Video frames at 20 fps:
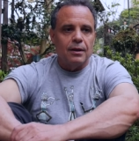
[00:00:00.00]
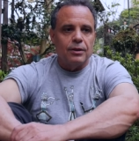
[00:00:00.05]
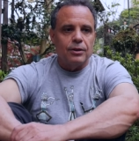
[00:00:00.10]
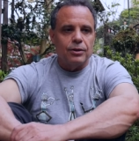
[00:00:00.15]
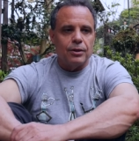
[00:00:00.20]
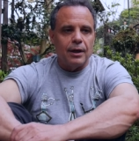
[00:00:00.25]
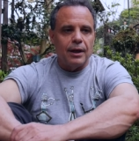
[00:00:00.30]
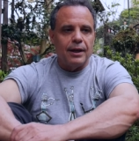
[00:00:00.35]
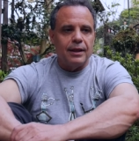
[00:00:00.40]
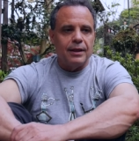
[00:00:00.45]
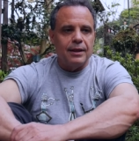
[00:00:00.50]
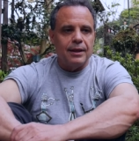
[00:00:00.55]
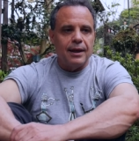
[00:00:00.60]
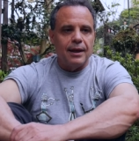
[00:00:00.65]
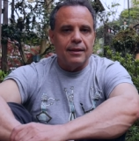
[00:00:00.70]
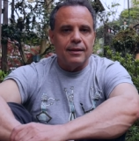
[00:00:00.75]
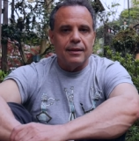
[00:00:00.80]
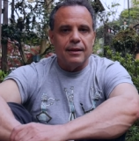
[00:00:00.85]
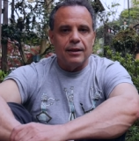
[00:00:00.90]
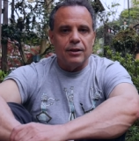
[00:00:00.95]
trying to
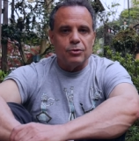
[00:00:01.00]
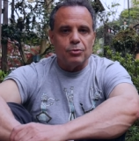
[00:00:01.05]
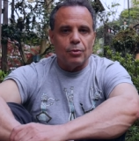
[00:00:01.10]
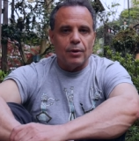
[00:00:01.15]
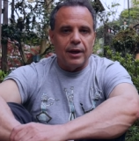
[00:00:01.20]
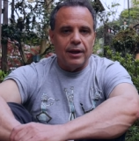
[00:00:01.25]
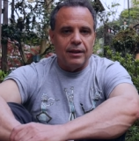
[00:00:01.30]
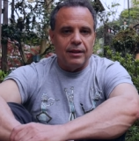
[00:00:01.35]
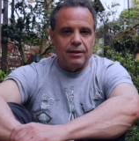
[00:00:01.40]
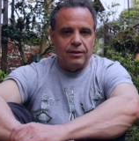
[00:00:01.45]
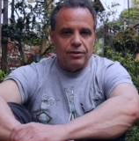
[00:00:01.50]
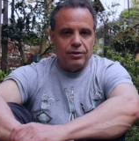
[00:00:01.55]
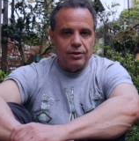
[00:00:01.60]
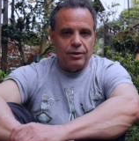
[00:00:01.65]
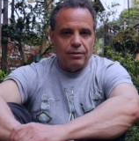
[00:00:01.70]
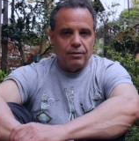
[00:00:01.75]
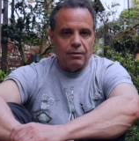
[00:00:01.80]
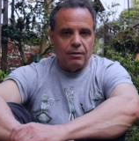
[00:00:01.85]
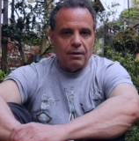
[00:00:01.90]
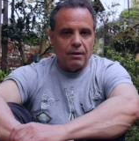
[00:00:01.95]
get things right this
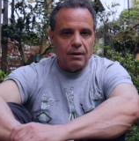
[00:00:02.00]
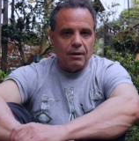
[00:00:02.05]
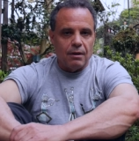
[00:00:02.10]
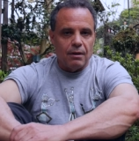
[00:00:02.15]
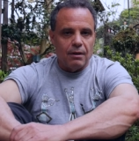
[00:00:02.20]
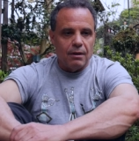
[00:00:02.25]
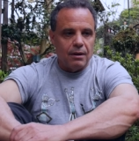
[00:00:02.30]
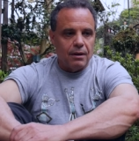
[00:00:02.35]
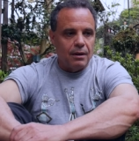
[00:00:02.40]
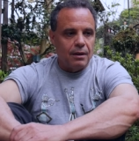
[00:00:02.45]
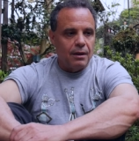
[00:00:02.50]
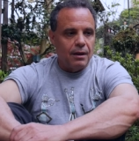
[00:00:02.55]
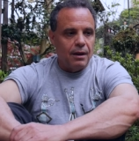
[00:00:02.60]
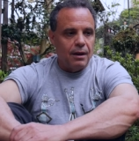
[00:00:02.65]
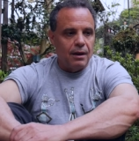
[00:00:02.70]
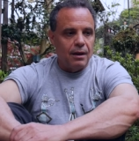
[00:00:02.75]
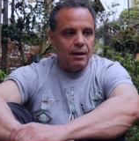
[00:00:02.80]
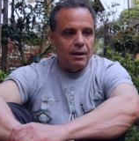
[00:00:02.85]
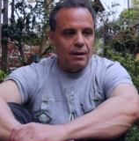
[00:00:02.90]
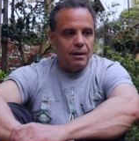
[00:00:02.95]
year in the garden,
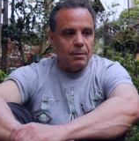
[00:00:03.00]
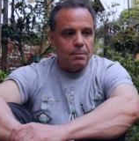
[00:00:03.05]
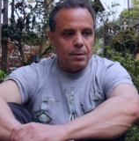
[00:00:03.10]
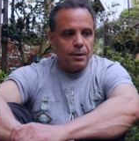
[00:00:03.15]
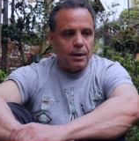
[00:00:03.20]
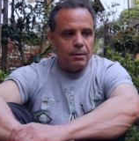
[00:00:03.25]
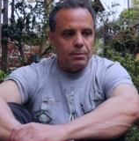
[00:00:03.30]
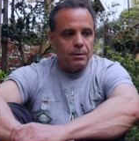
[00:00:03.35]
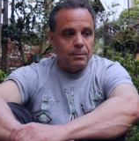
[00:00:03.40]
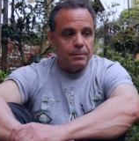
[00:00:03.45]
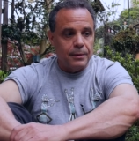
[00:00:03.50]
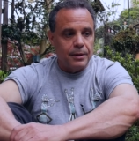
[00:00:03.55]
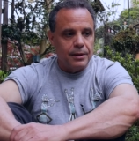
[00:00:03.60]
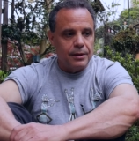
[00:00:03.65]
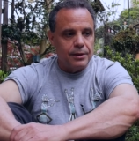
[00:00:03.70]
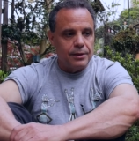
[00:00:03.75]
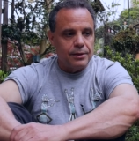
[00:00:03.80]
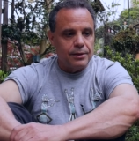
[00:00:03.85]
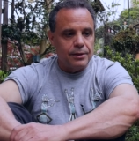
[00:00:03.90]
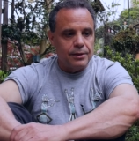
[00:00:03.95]
and the problem
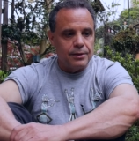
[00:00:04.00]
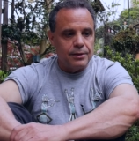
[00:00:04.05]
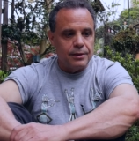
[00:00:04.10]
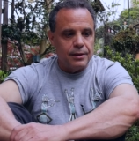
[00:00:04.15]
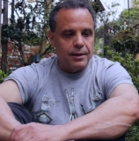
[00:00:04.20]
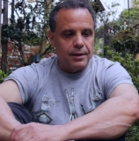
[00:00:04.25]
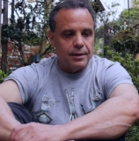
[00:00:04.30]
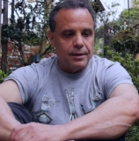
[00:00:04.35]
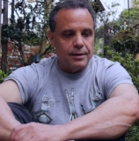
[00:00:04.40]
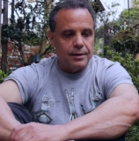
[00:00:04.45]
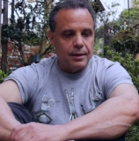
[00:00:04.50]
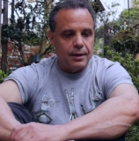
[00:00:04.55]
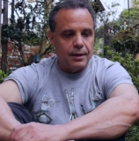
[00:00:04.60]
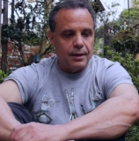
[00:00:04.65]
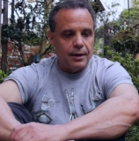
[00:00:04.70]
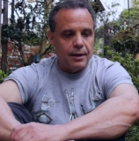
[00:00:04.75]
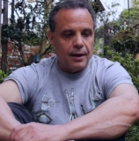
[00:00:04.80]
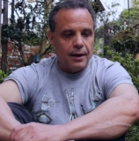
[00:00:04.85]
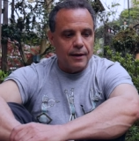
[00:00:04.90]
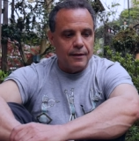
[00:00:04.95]
is that
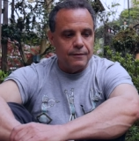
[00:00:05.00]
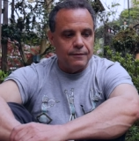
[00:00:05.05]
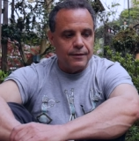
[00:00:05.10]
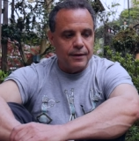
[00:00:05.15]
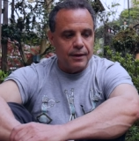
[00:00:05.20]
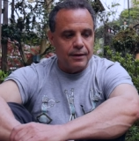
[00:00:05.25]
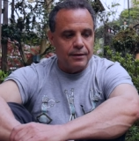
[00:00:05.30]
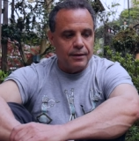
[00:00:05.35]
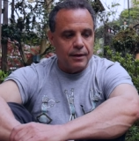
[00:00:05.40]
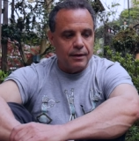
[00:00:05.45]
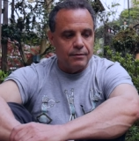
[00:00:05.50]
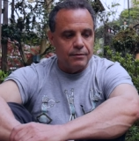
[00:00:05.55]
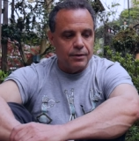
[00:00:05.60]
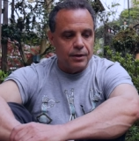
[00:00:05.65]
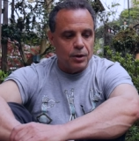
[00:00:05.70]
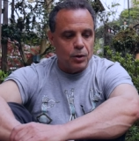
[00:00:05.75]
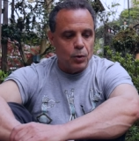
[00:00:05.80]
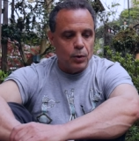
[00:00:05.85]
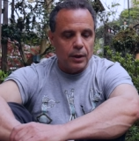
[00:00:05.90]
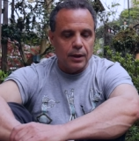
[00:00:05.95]
I found out
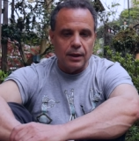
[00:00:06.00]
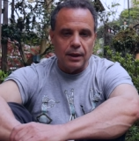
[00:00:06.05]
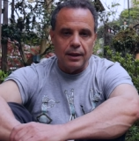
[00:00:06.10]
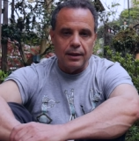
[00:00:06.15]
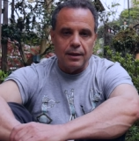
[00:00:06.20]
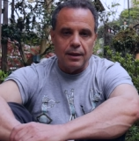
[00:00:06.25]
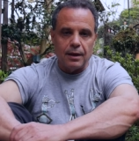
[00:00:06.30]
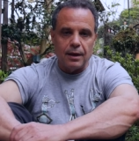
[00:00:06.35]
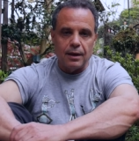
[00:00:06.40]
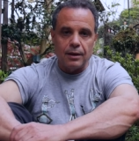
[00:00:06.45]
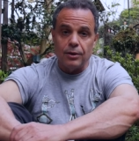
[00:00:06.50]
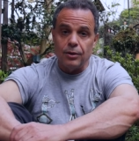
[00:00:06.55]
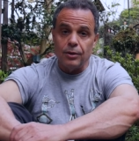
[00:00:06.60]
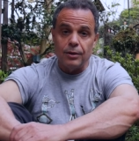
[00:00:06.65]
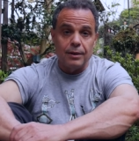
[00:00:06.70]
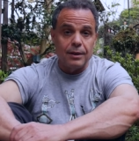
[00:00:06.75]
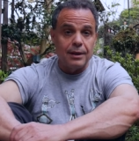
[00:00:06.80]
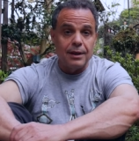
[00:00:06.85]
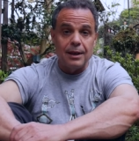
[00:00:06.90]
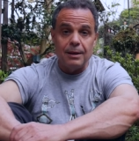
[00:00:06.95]
very quickly that I
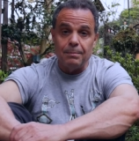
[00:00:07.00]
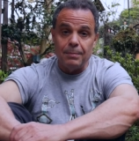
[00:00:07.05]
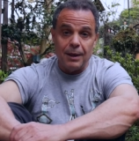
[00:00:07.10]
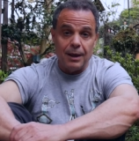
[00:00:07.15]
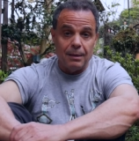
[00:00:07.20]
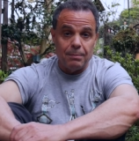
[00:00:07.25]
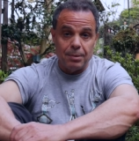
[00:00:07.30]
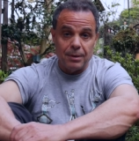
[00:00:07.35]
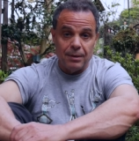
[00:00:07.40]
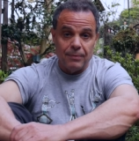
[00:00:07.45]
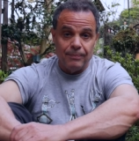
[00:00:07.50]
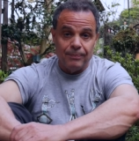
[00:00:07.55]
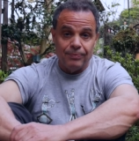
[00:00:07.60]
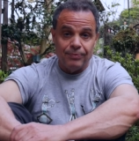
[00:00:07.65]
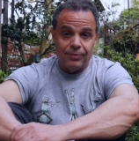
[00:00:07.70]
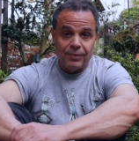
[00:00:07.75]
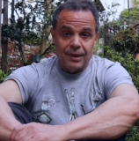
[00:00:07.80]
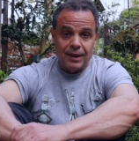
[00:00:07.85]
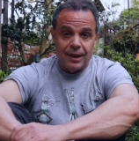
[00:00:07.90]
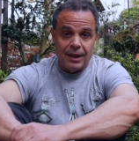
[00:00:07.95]
couldn't keep up,
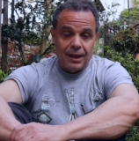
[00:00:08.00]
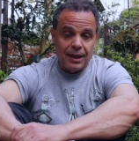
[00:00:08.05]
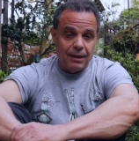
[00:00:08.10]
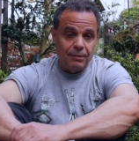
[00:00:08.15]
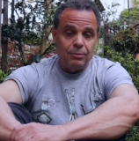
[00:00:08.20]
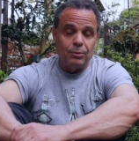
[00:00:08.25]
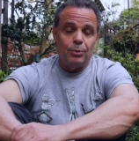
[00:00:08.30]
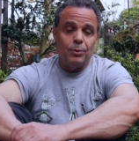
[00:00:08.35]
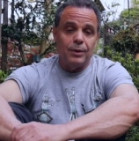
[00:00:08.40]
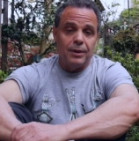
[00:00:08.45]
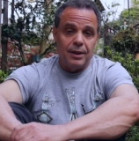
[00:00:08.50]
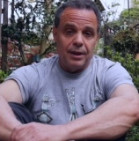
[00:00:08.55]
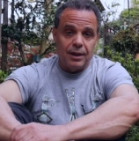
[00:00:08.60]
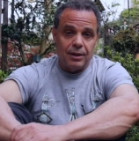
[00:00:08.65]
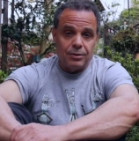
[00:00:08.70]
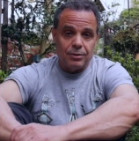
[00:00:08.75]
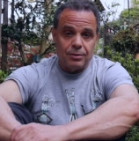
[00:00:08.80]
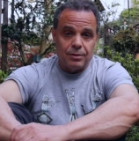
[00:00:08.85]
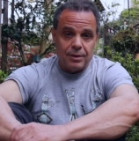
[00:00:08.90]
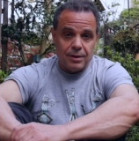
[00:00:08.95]
even with the
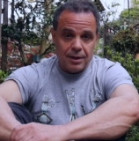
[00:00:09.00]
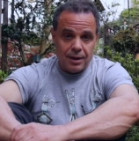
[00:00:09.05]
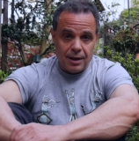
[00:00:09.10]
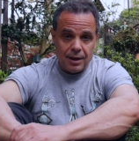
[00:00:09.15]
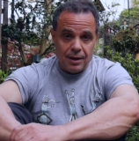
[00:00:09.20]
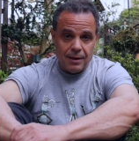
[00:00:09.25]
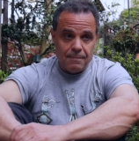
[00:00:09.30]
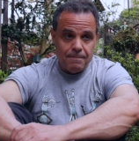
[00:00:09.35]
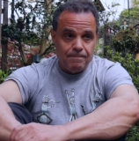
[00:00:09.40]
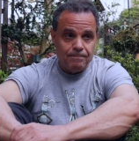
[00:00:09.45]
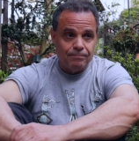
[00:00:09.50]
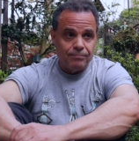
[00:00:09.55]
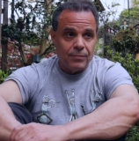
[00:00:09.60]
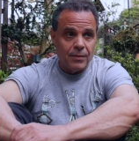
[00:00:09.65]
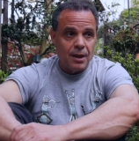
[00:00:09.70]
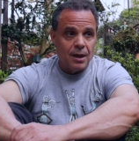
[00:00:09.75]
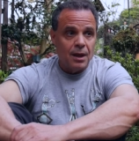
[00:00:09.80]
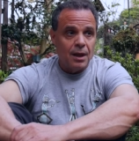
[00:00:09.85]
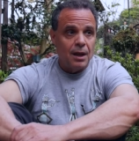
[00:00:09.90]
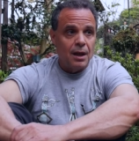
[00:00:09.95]
extra time.
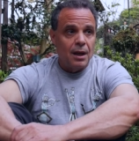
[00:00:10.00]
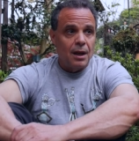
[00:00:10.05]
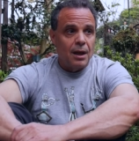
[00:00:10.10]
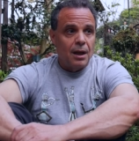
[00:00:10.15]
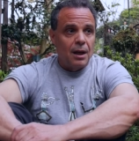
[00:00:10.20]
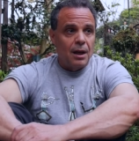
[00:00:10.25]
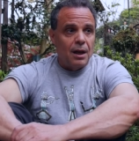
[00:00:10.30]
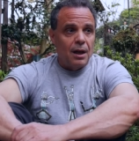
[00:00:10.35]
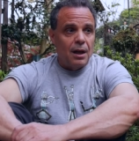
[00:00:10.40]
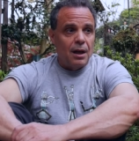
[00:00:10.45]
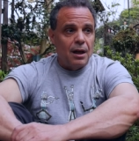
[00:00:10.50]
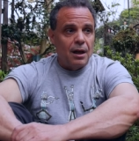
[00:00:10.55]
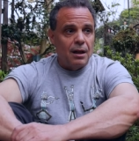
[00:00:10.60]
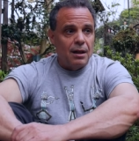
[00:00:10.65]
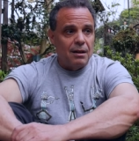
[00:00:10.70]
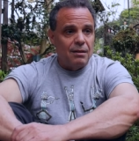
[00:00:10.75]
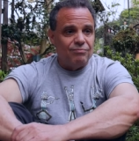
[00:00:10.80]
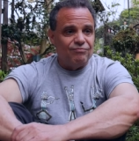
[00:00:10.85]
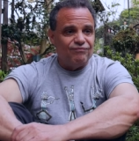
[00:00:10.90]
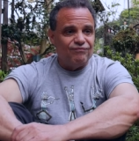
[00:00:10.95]

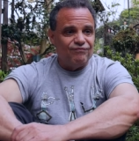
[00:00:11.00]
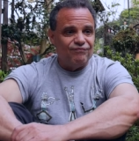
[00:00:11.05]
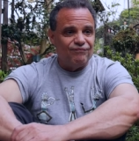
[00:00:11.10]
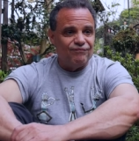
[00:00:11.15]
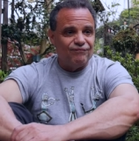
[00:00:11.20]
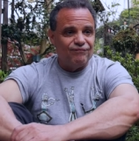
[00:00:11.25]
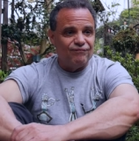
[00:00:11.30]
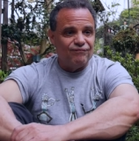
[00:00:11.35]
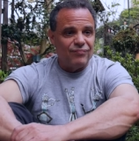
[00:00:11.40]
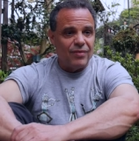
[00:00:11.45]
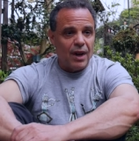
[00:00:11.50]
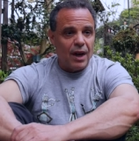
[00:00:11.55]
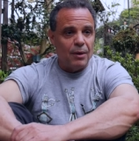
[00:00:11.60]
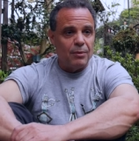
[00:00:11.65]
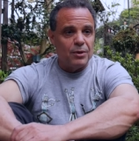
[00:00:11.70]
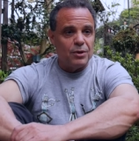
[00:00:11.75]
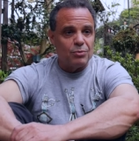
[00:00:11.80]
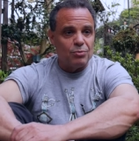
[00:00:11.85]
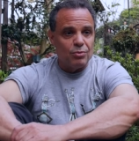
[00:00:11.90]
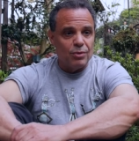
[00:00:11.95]
I
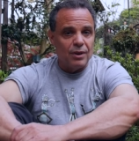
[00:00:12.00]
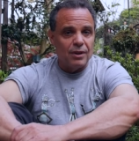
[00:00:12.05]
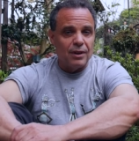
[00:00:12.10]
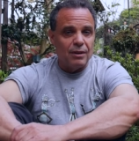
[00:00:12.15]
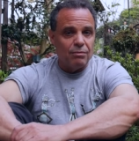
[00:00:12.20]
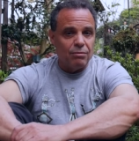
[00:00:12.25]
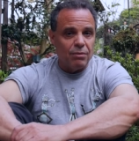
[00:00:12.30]
was really